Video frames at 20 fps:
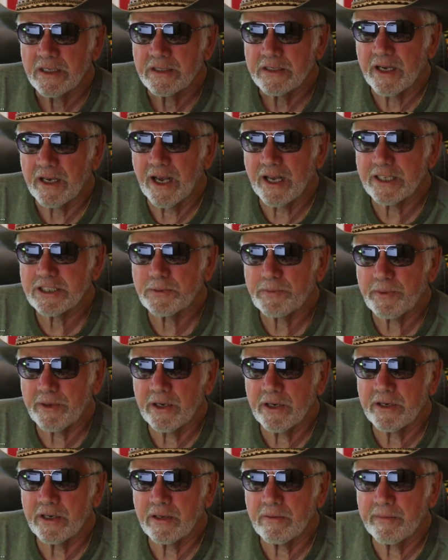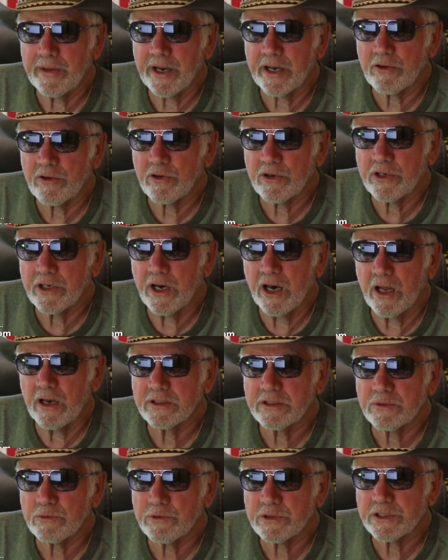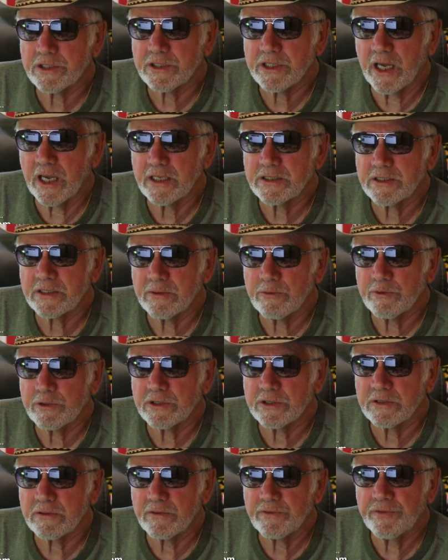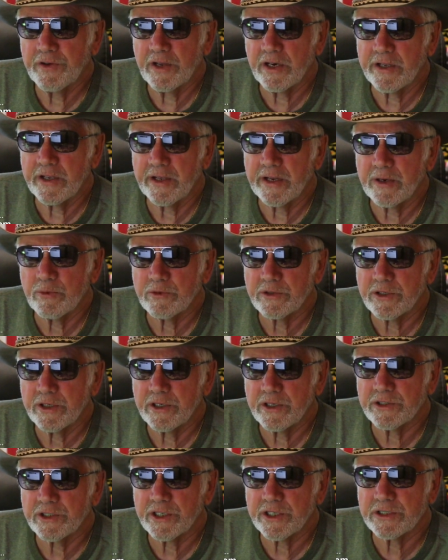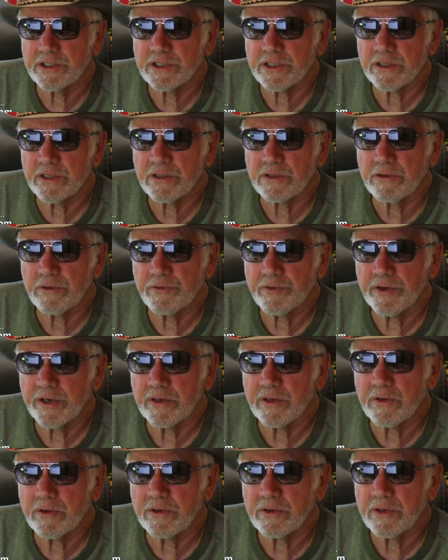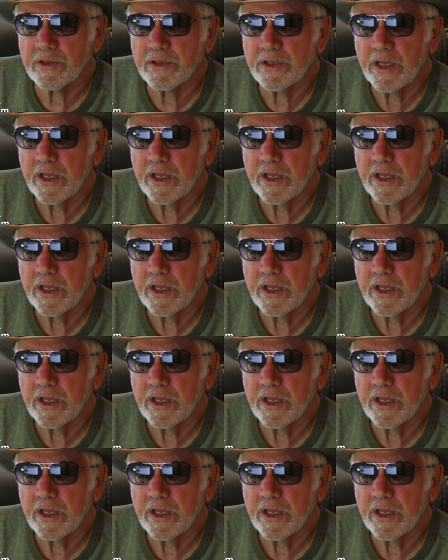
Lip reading: The hospital and the medical college in Wisconsin, which is affiliated with the adjacent to Froedtert